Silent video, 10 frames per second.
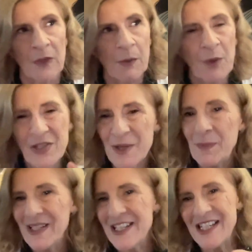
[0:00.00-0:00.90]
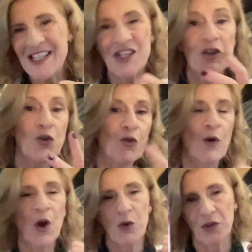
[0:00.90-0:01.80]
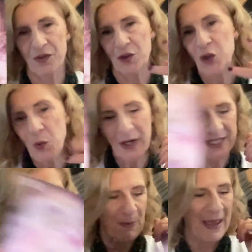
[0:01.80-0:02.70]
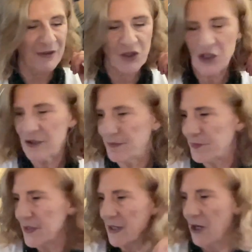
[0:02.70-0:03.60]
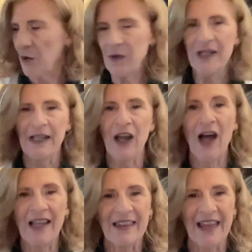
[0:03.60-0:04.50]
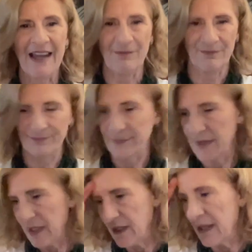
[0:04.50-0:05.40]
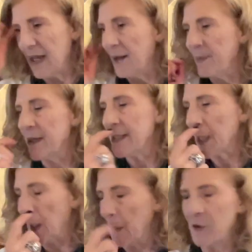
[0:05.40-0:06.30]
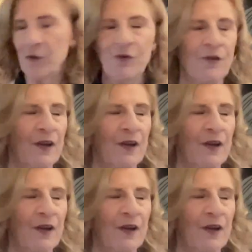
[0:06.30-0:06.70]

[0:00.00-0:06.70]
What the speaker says: possibilities, new growth, new expansion. I really like that. There's a lot of